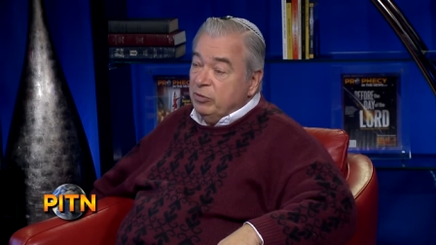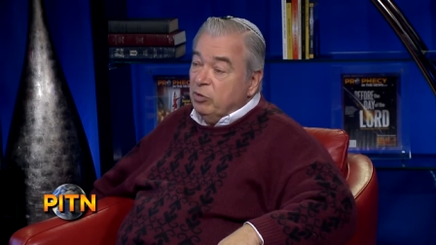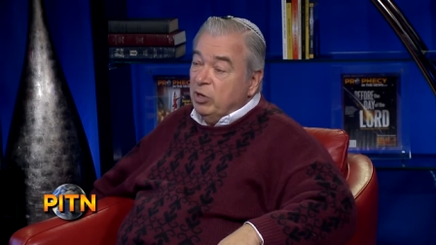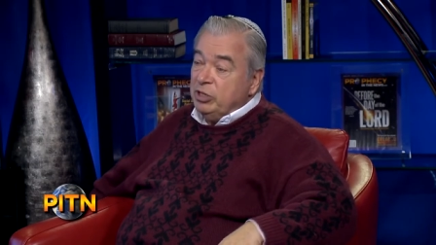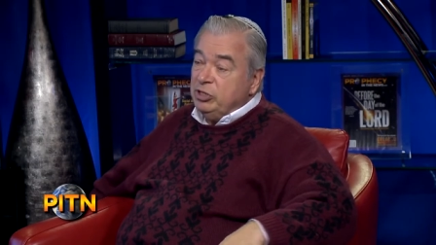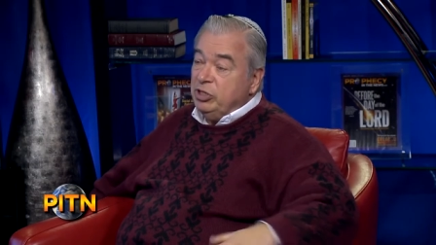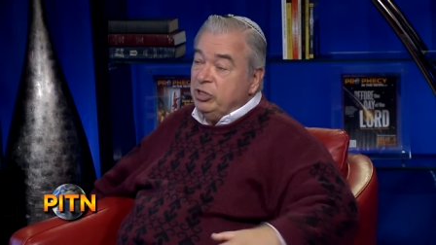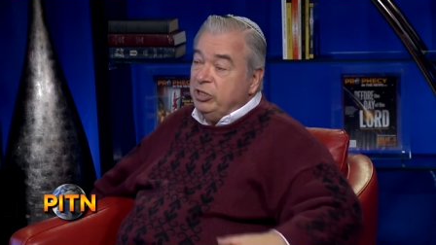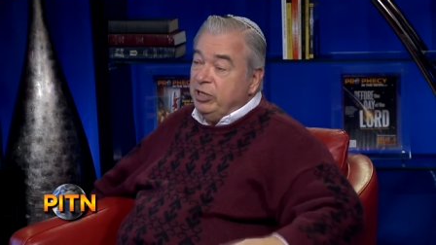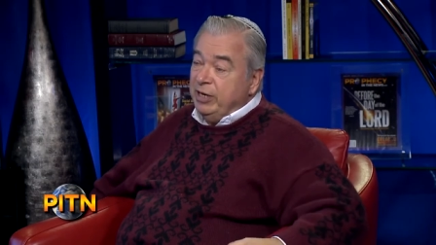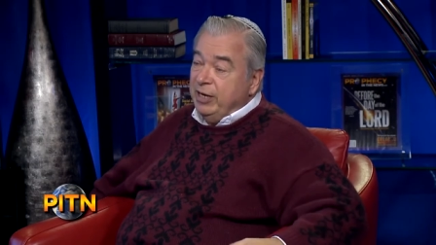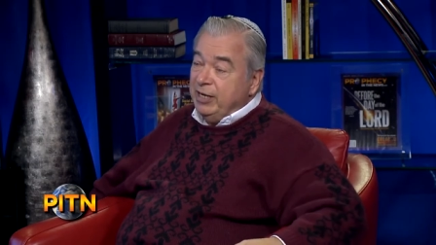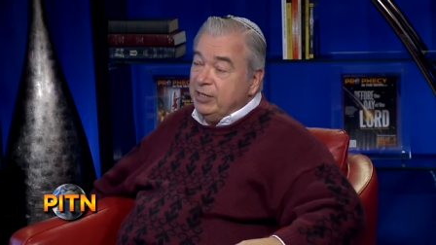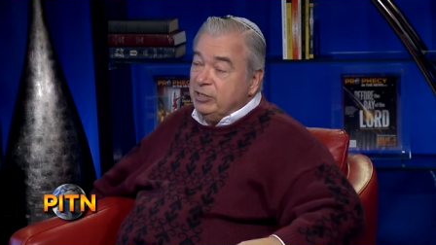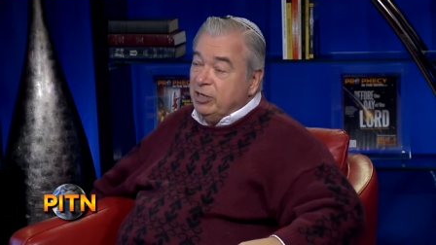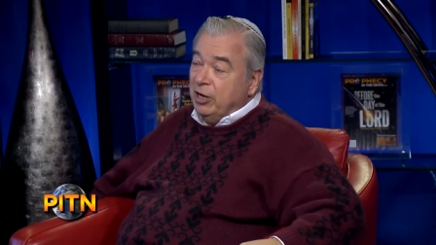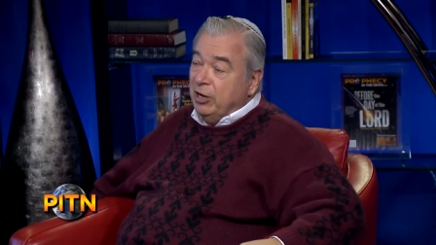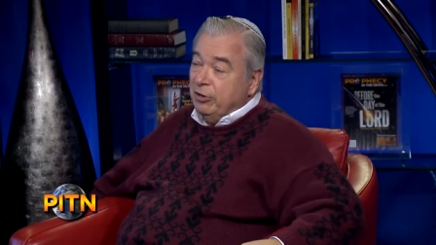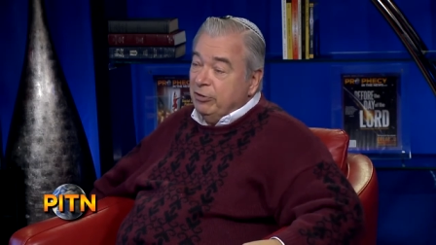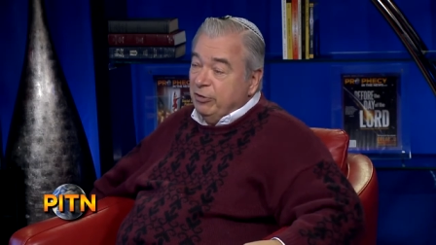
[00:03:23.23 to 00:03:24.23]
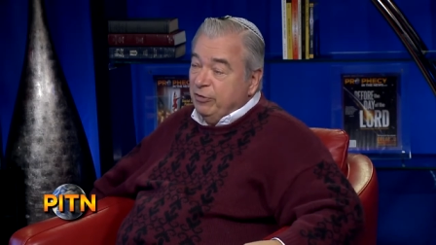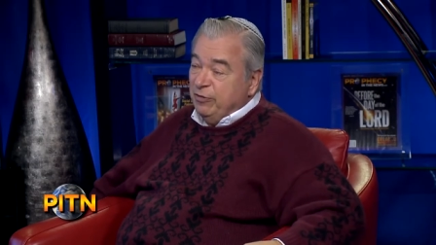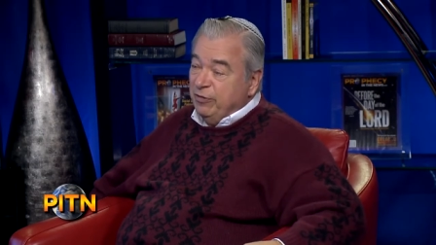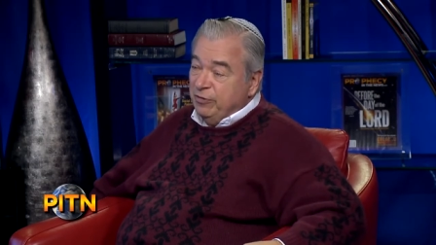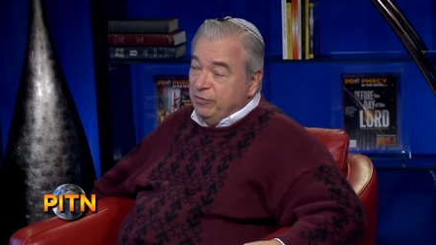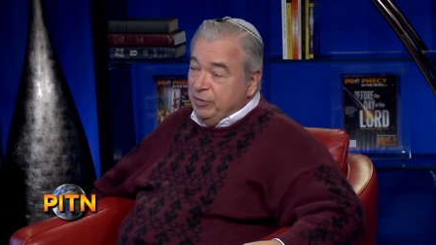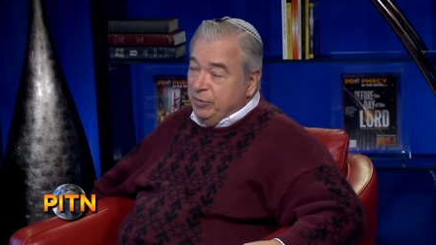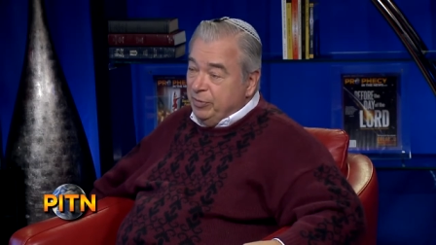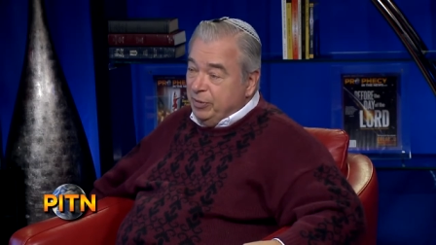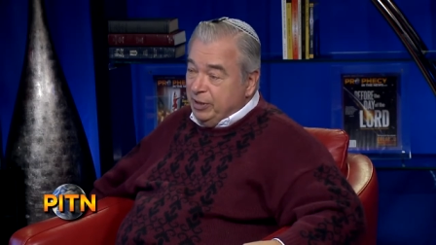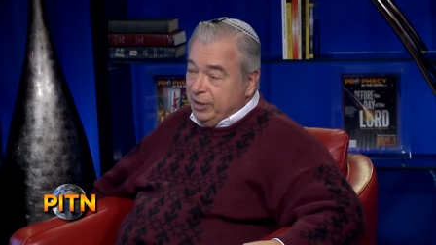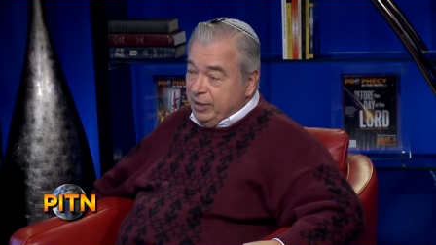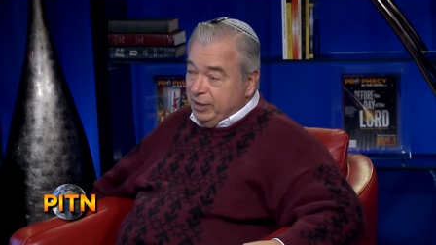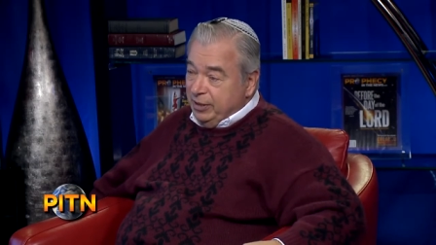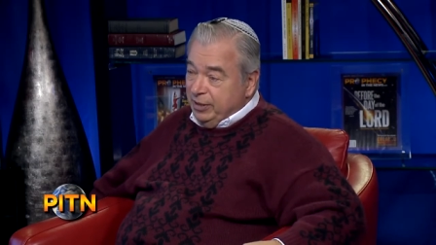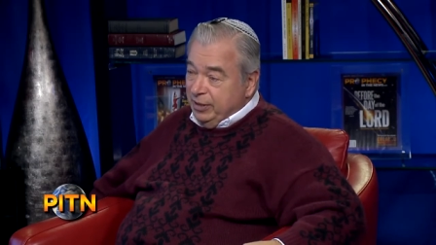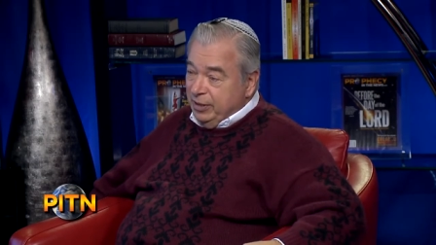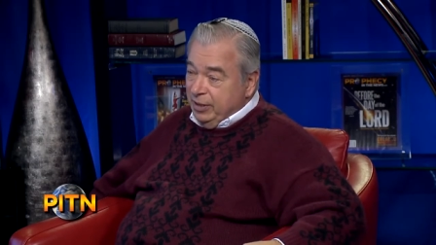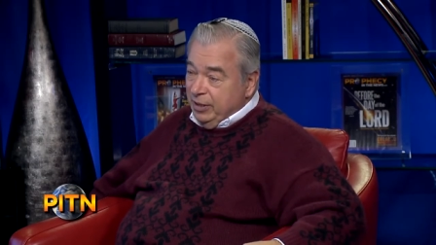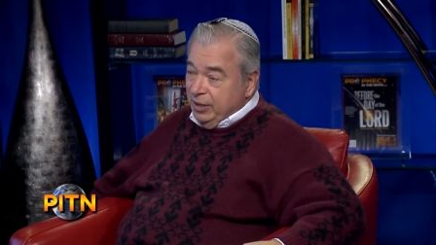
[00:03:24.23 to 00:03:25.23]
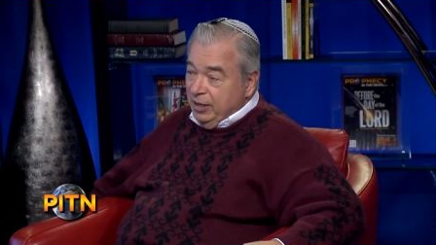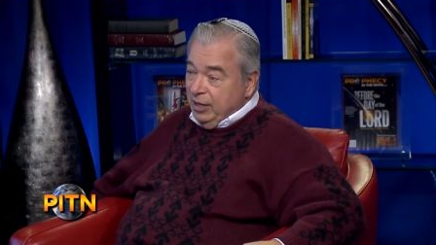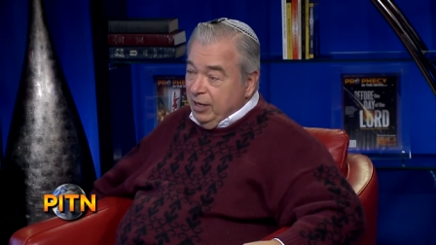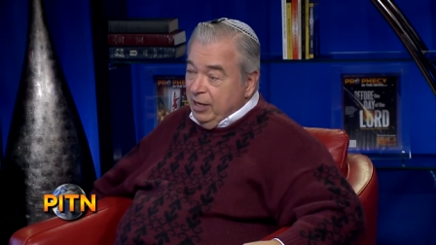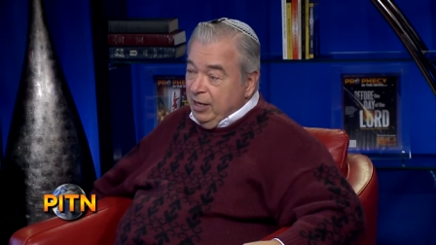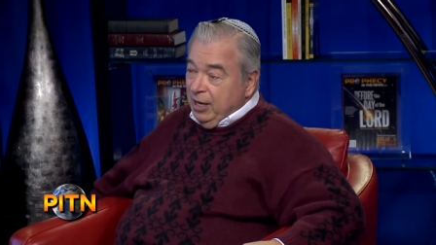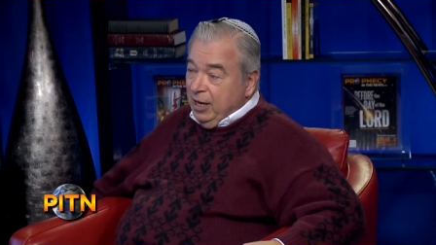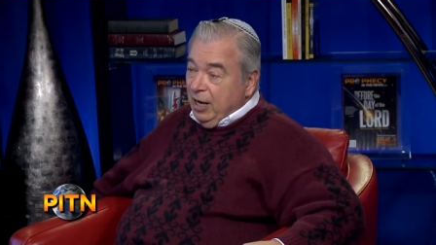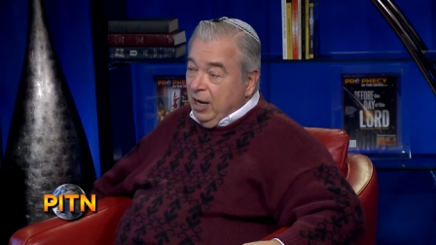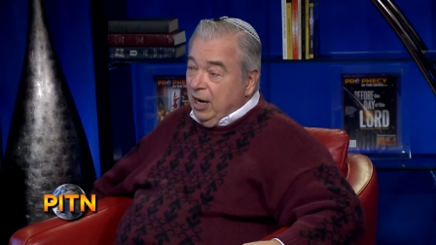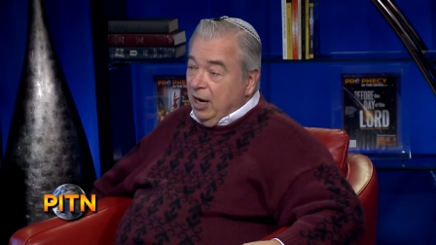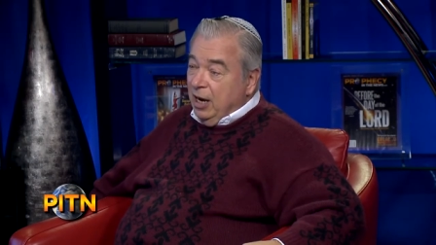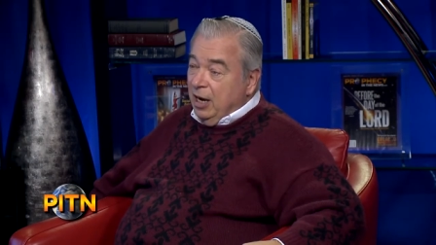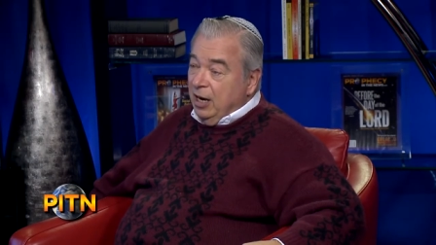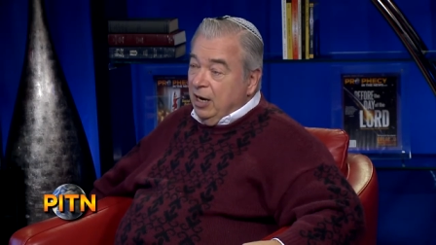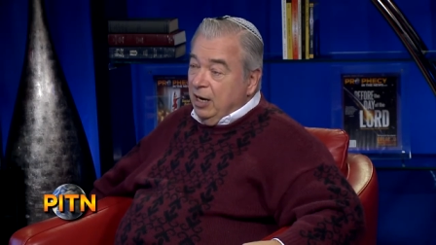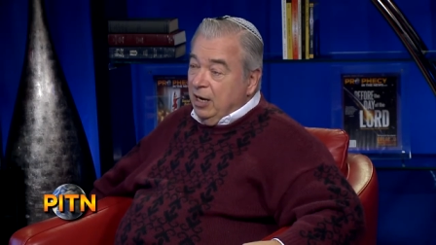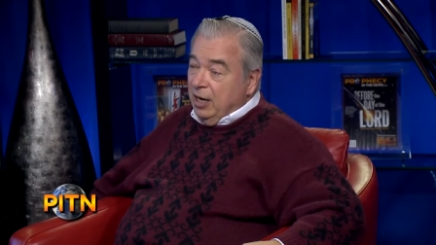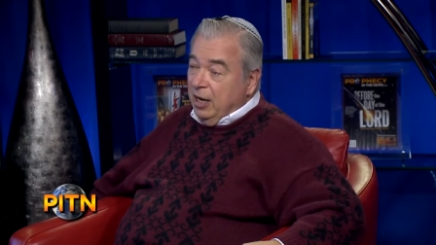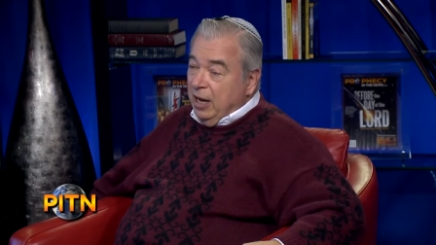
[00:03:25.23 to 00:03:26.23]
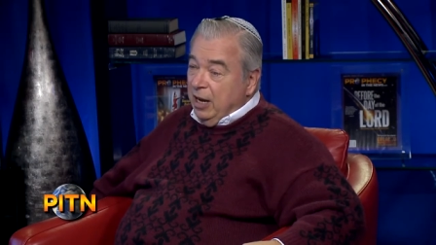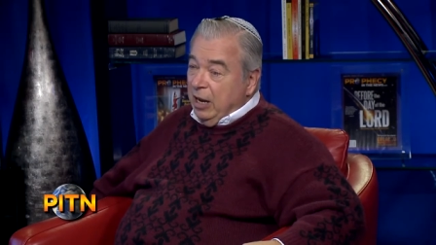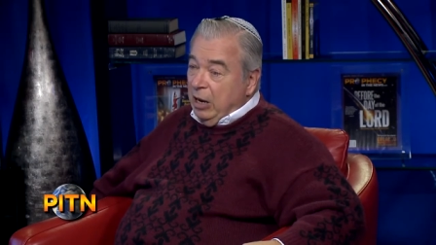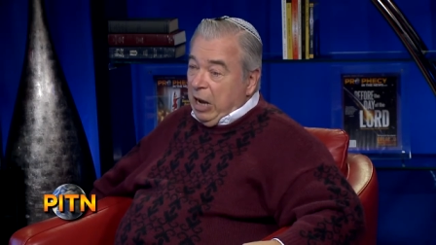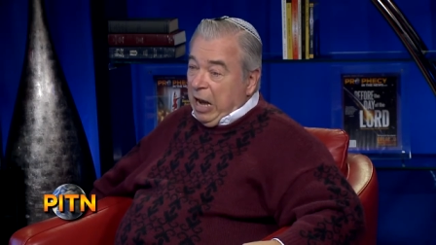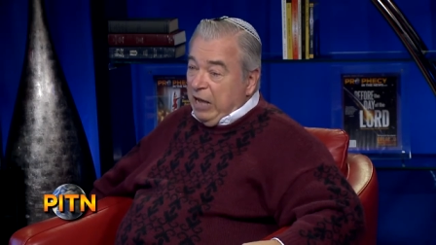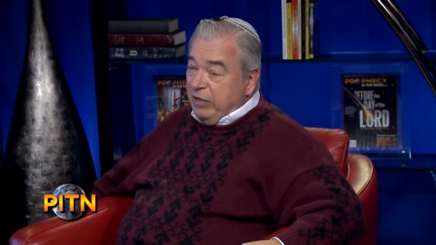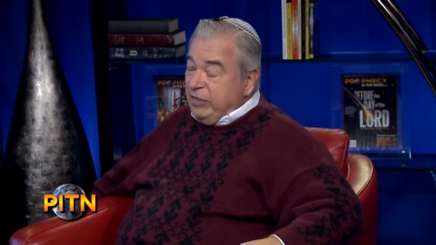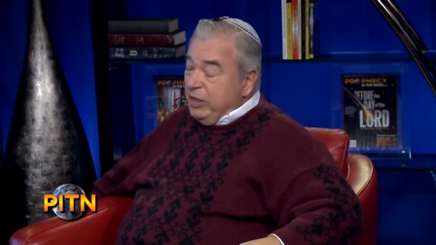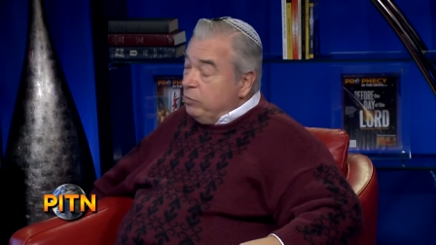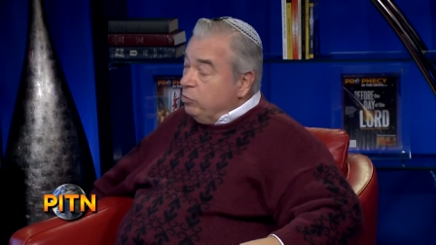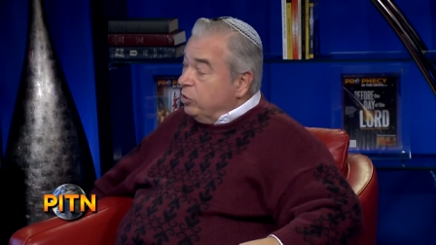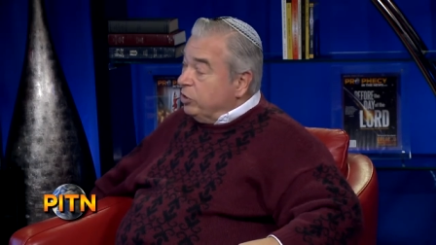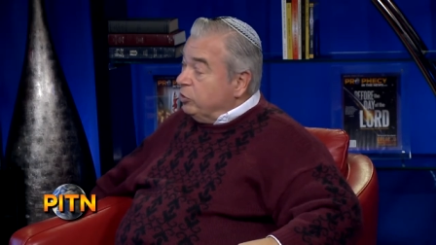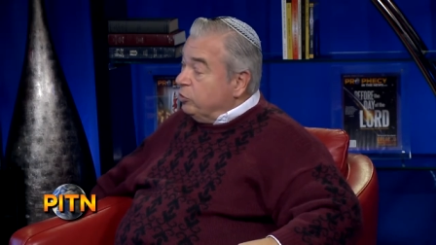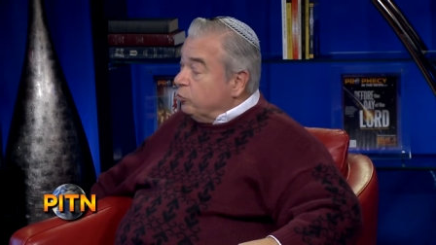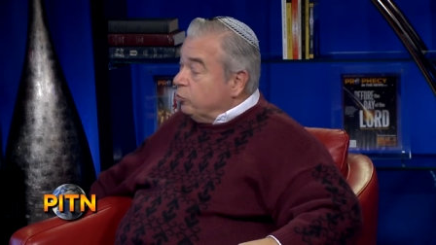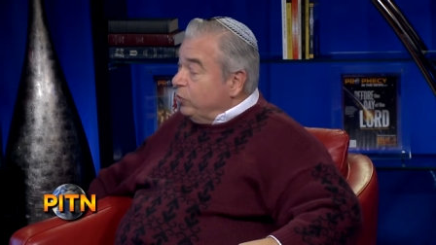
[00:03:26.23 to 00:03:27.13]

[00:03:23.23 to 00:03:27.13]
Russia today is 150 million. Uh, I think one of the